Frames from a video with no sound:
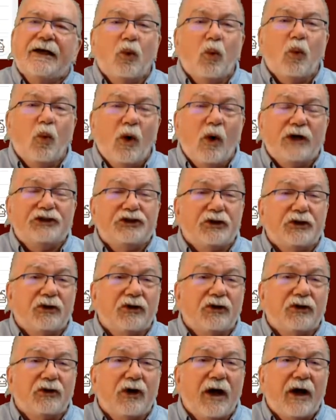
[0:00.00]
Once
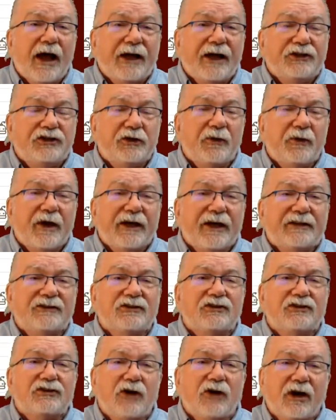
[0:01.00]
your HOA
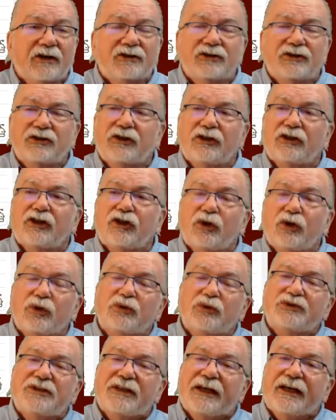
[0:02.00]
starts to
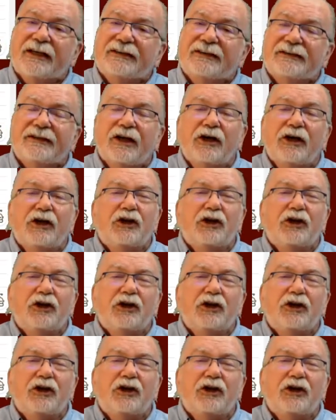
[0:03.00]
use this,